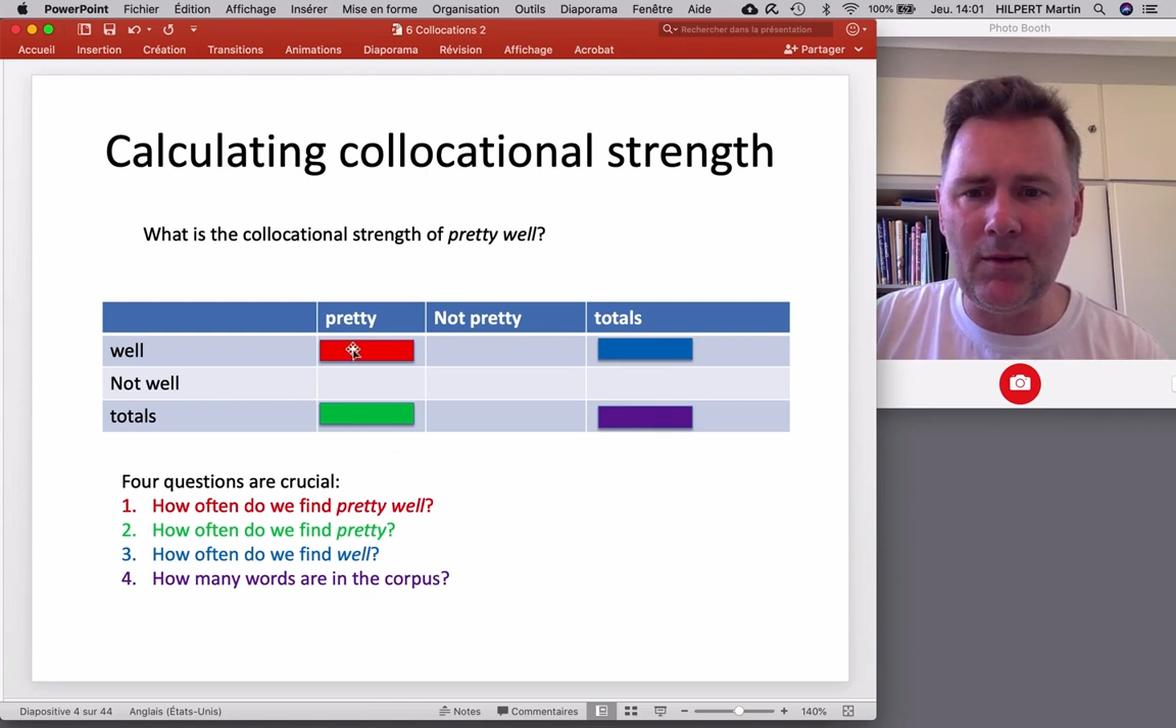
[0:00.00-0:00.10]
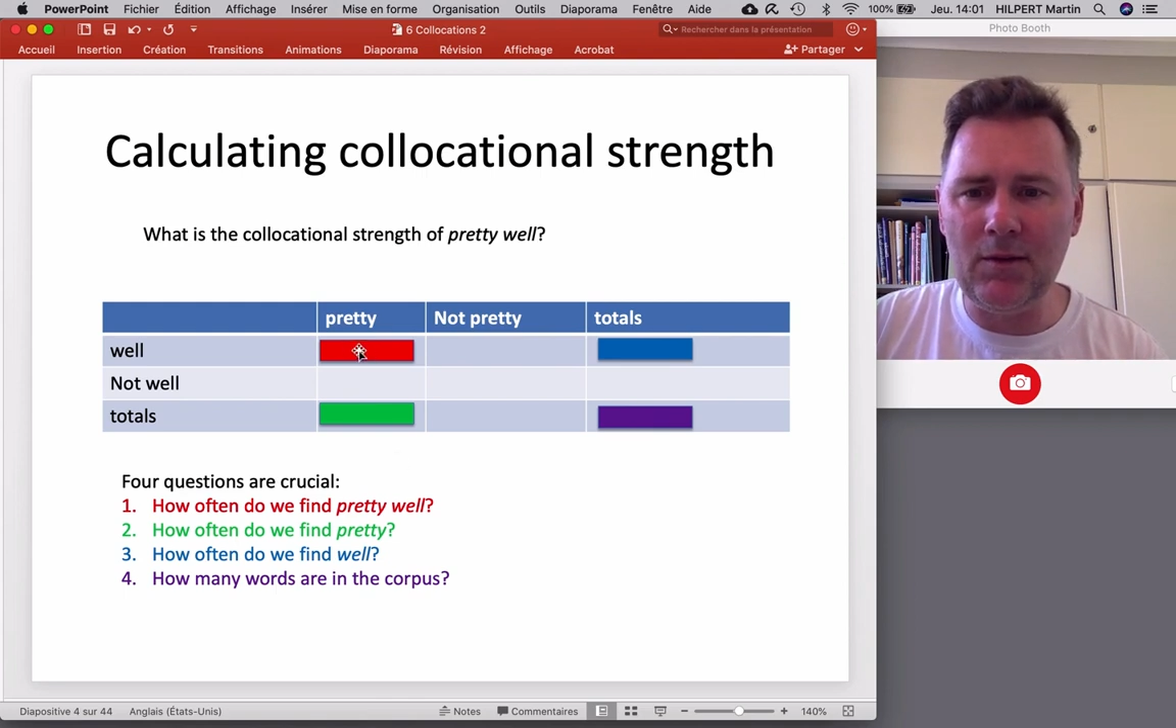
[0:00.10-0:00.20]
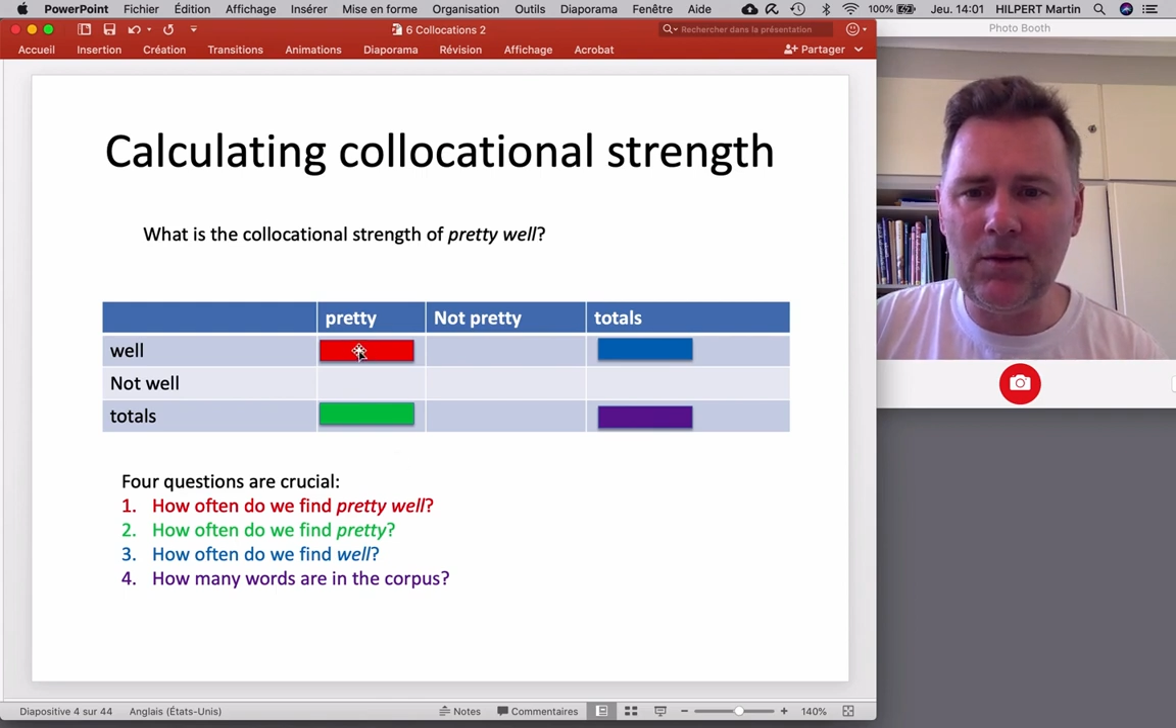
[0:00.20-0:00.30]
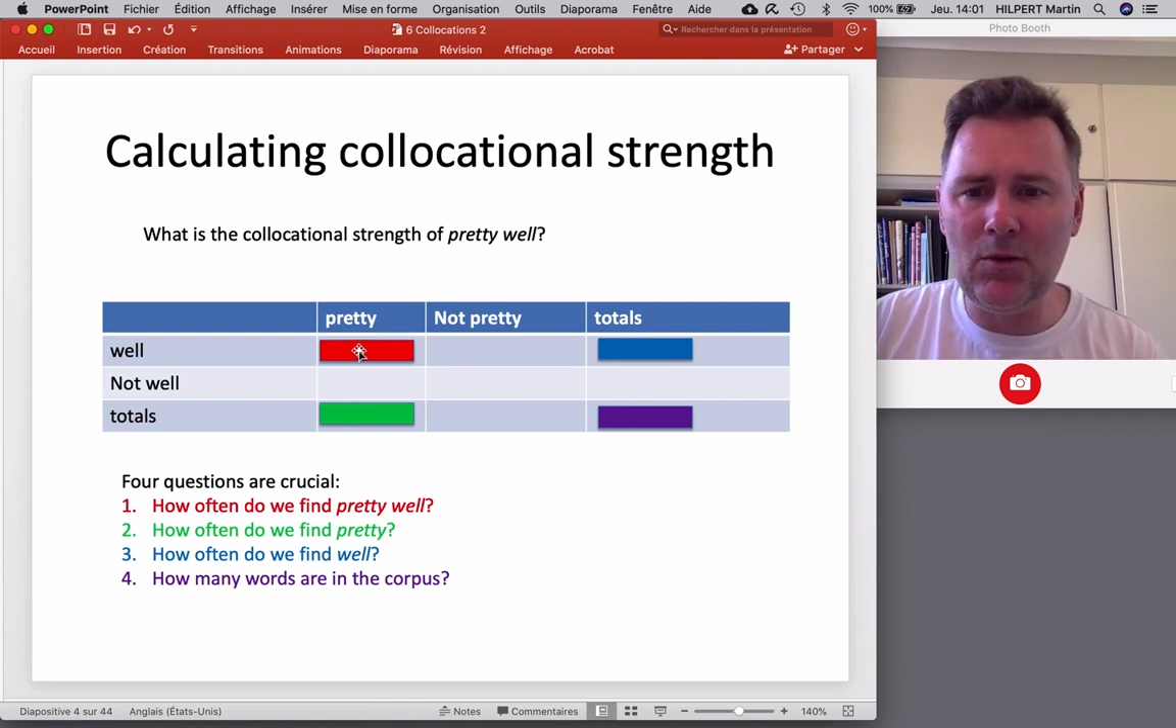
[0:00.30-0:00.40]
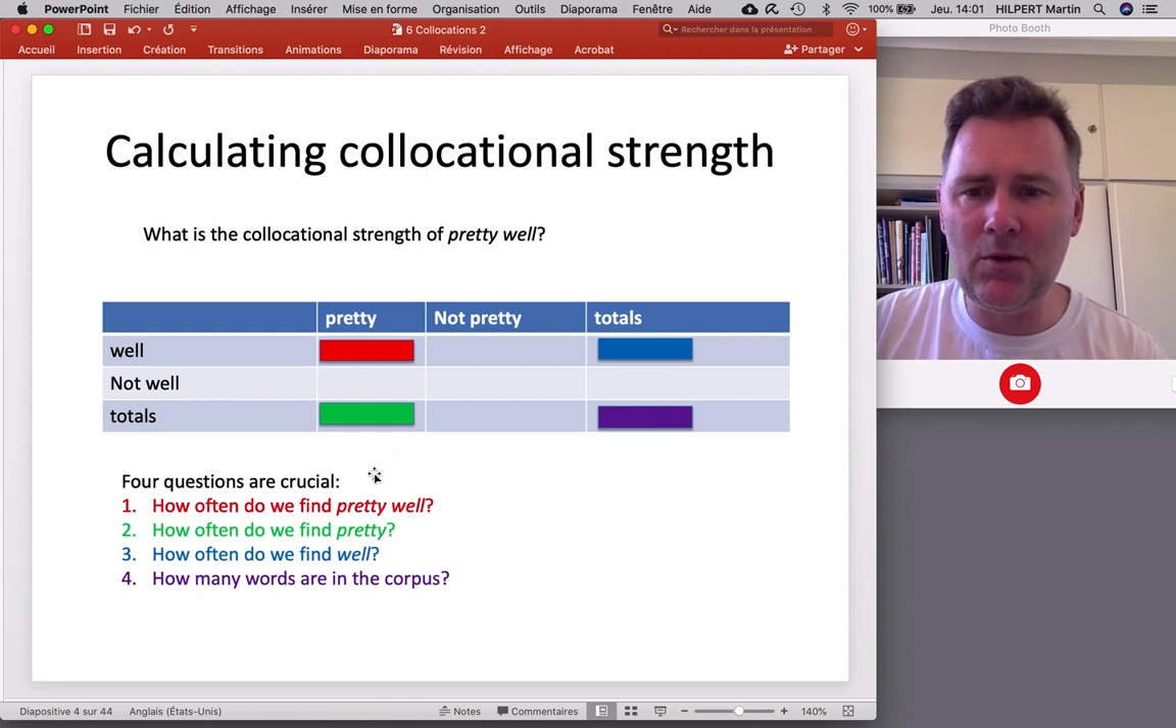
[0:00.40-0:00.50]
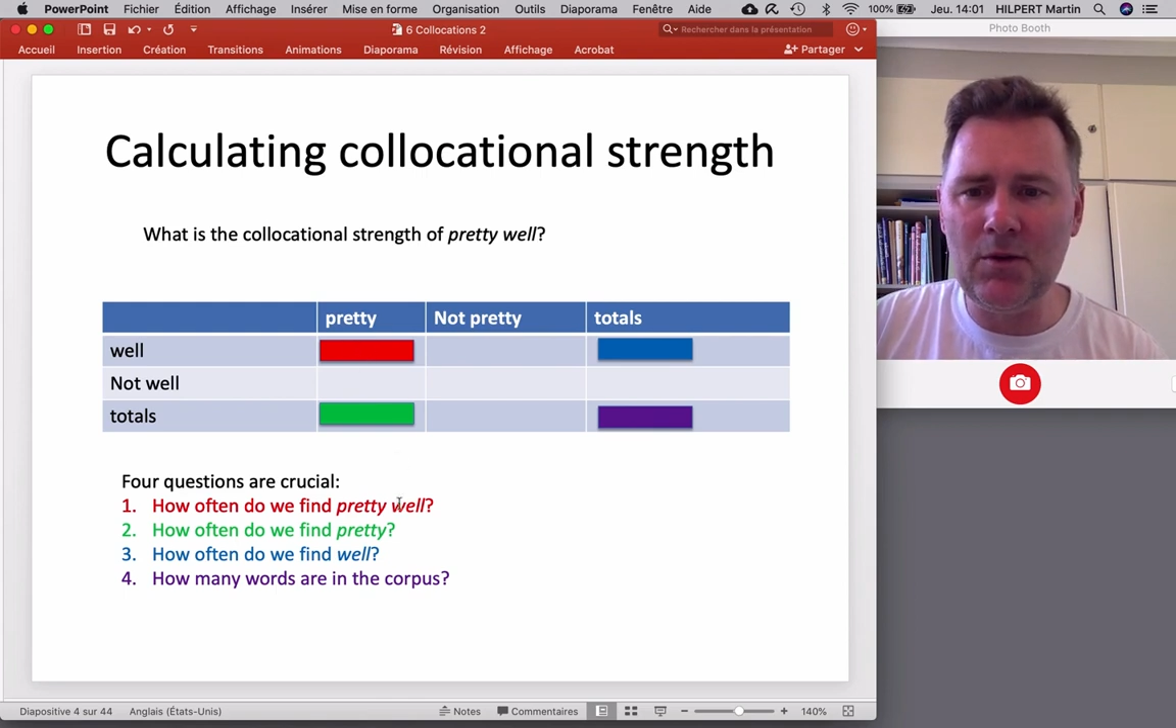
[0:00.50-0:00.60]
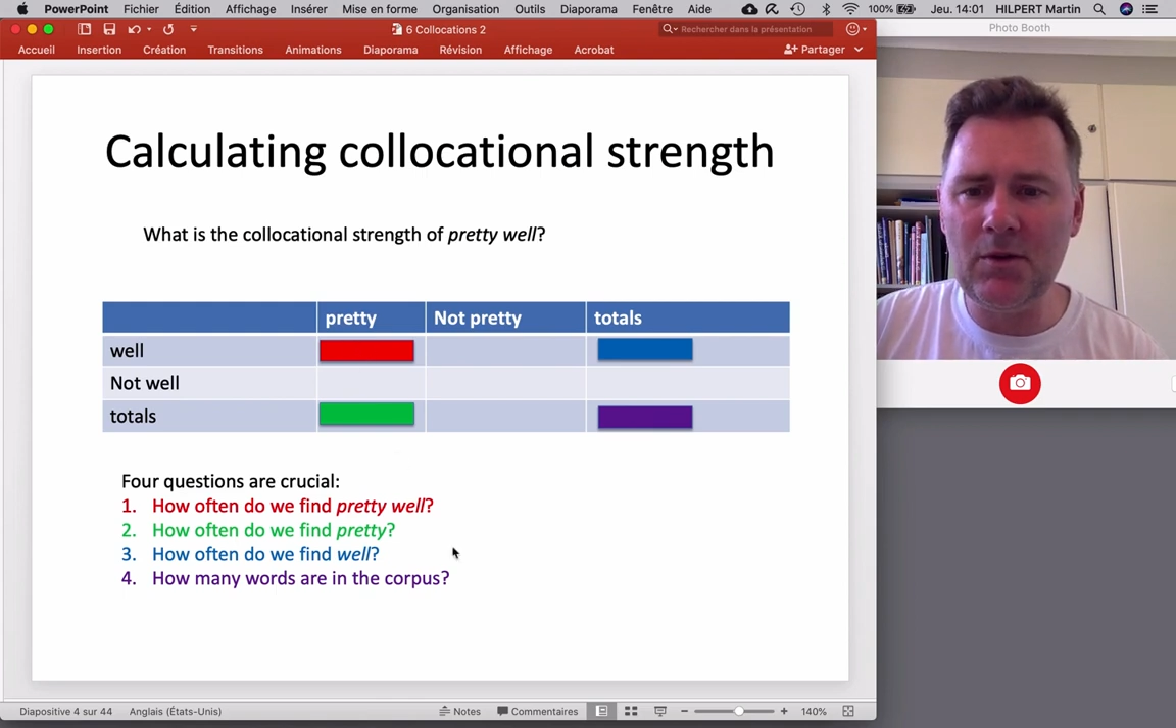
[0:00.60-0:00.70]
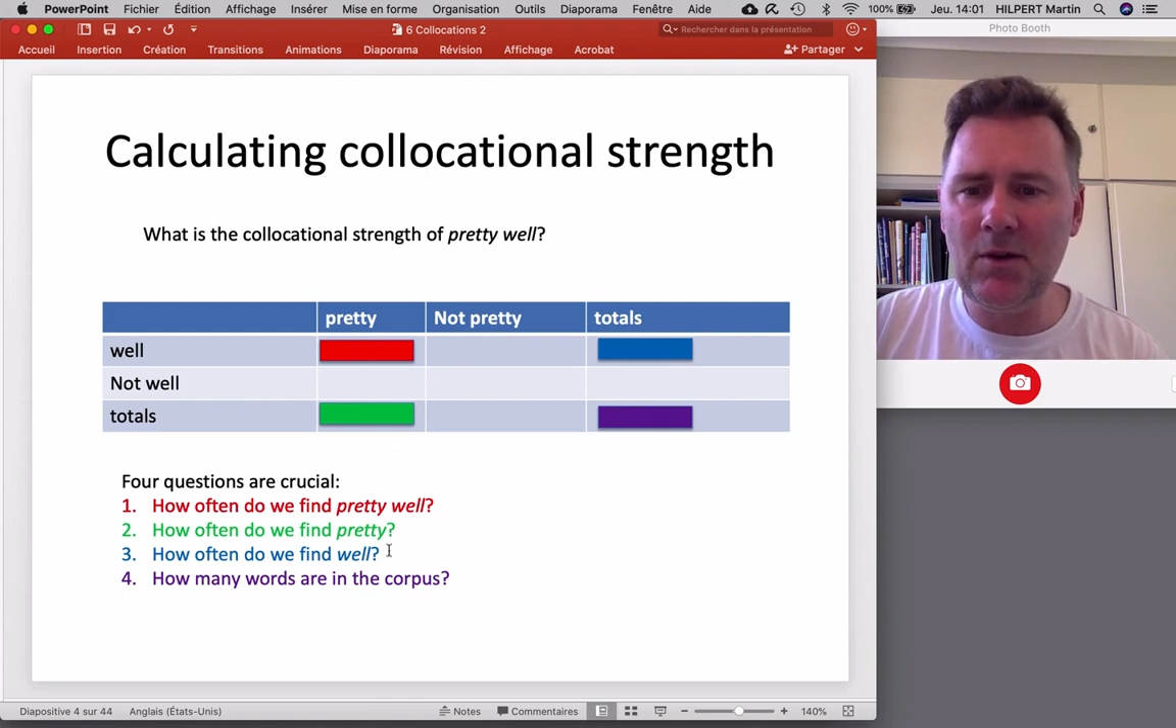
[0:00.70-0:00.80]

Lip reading: this corner.